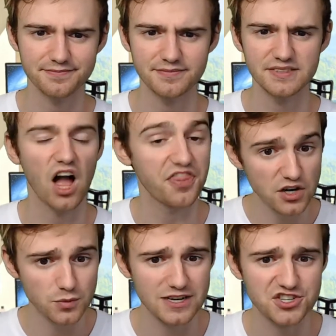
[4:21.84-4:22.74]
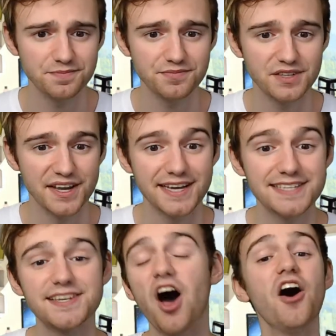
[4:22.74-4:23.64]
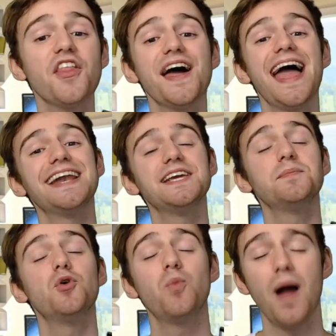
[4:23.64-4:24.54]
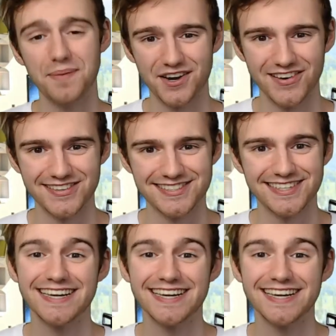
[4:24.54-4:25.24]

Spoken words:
Our third question is, are there any more webinars?